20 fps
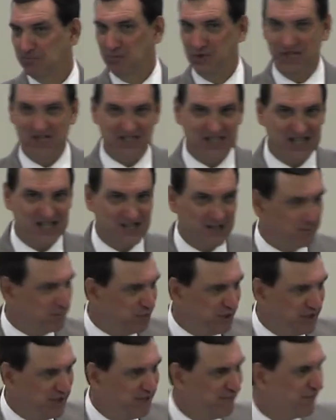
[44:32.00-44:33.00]
Because that's
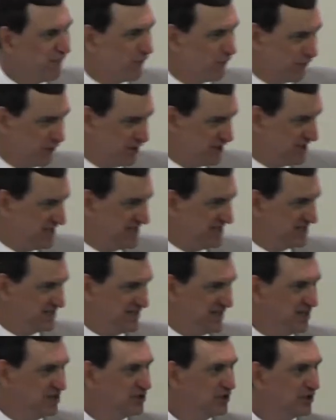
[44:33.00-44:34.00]
completely foreign to His
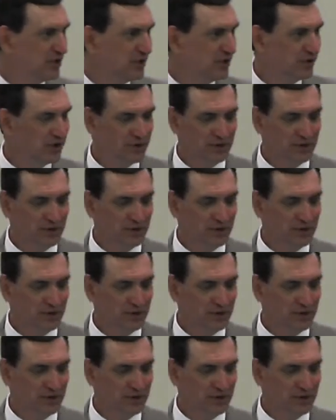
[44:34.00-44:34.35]
nature.